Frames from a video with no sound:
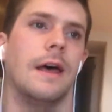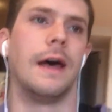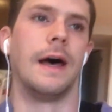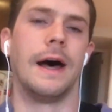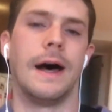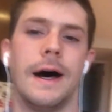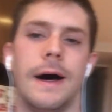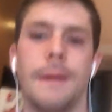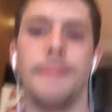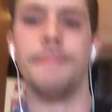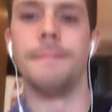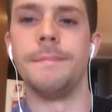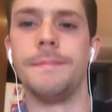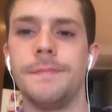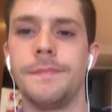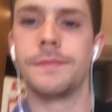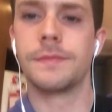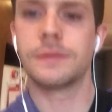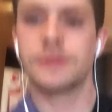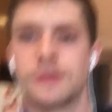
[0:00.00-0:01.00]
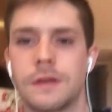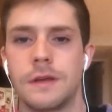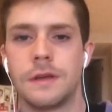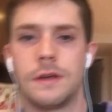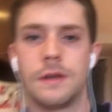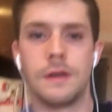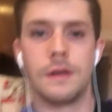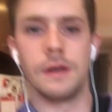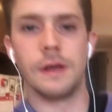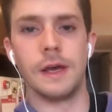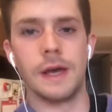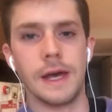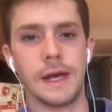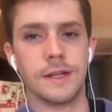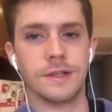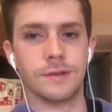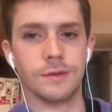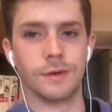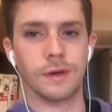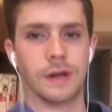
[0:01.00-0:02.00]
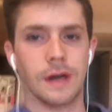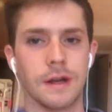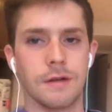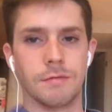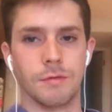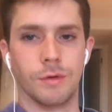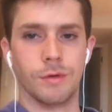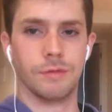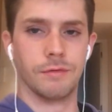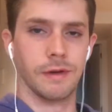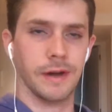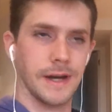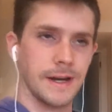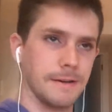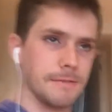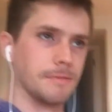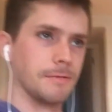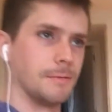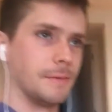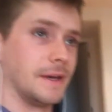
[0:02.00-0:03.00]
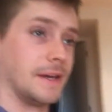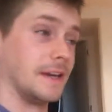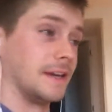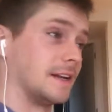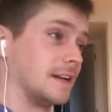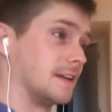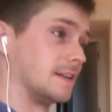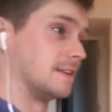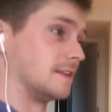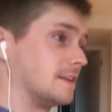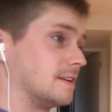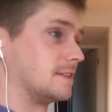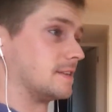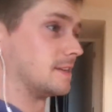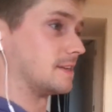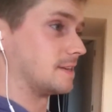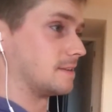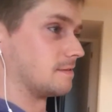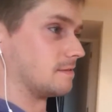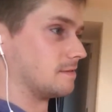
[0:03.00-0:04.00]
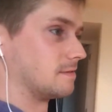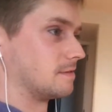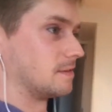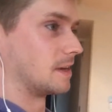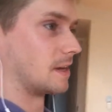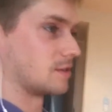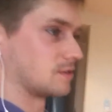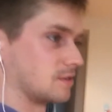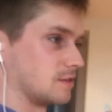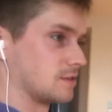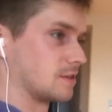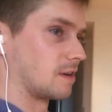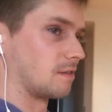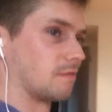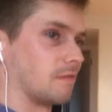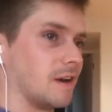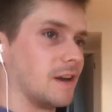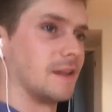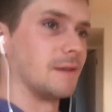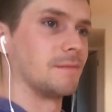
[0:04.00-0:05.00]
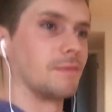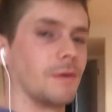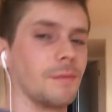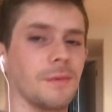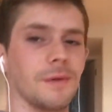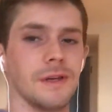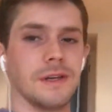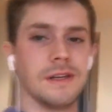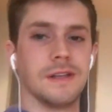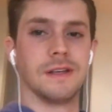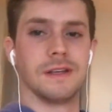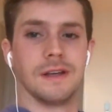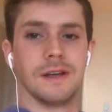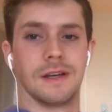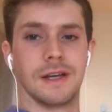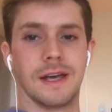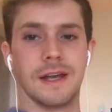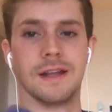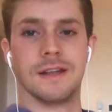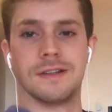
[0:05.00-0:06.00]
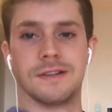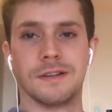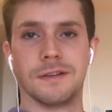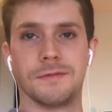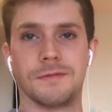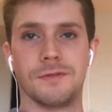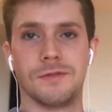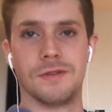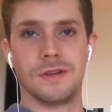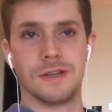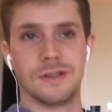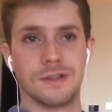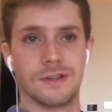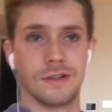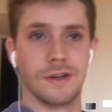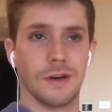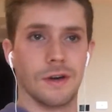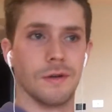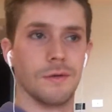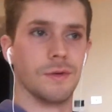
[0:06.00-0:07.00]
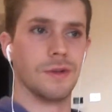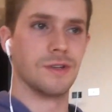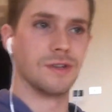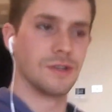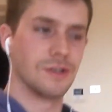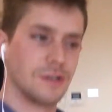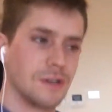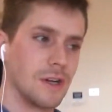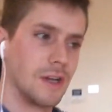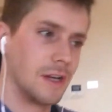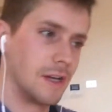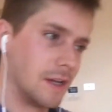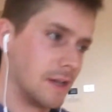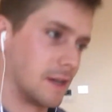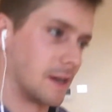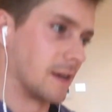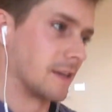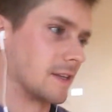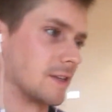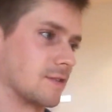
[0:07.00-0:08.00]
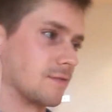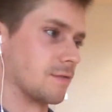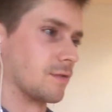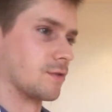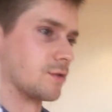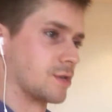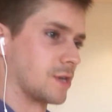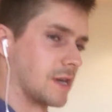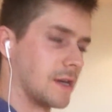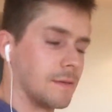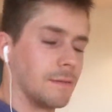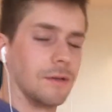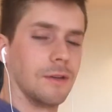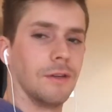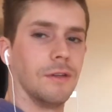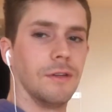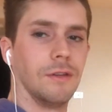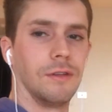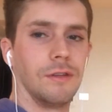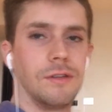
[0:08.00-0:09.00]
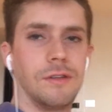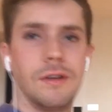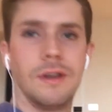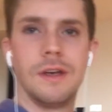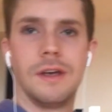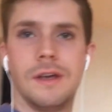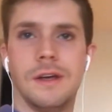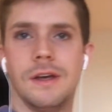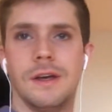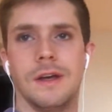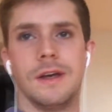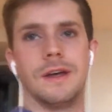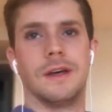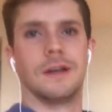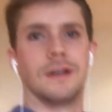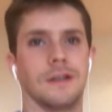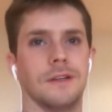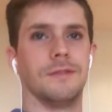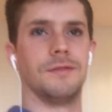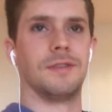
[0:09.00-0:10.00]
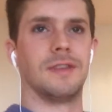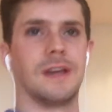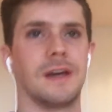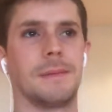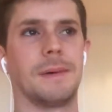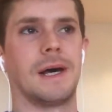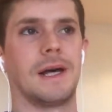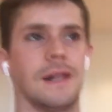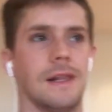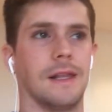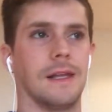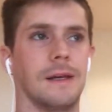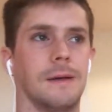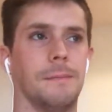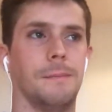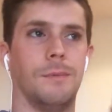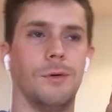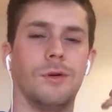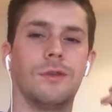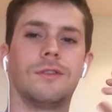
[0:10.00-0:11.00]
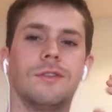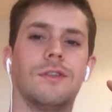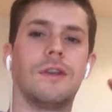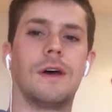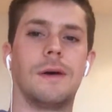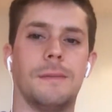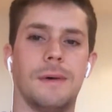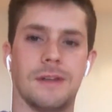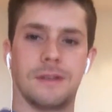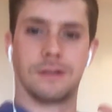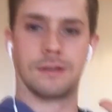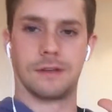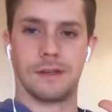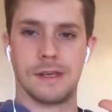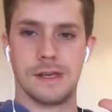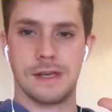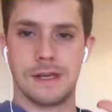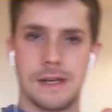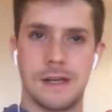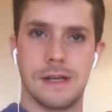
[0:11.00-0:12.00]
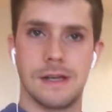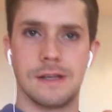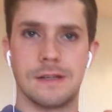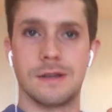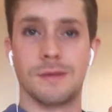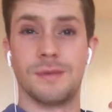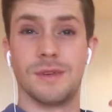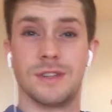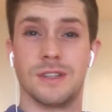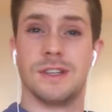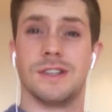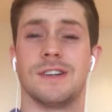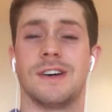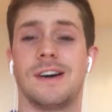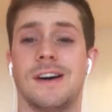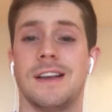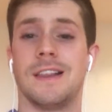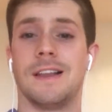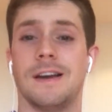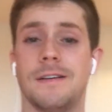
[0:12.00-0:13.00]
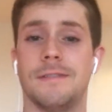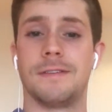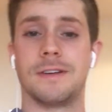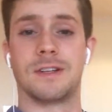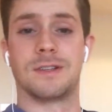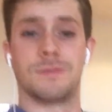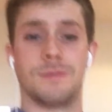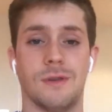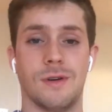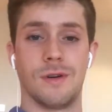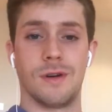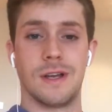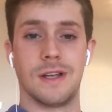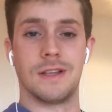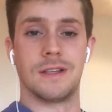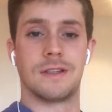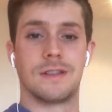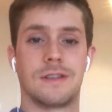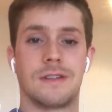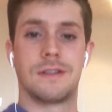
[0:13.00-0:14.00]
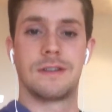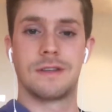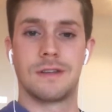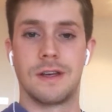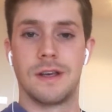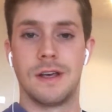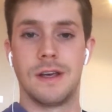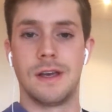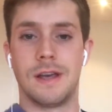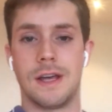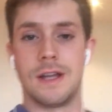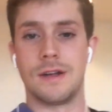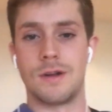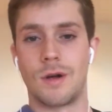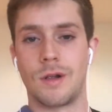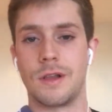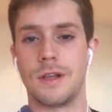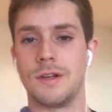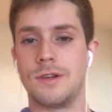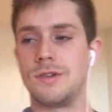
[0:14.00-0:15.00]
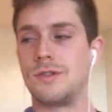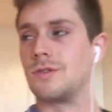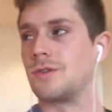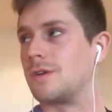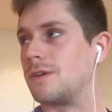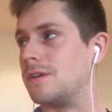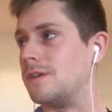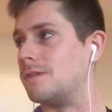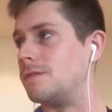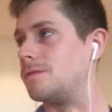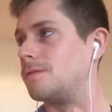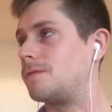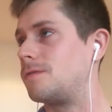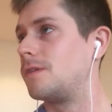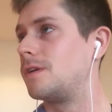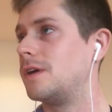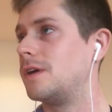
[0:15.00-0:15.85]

Um, and so it kind of ruined reading for me, and I didn't actually start reading properly again until a few years ago, which I think is a real shame because if you think about it, like books are basically someone's entire life experience and knowledge sort of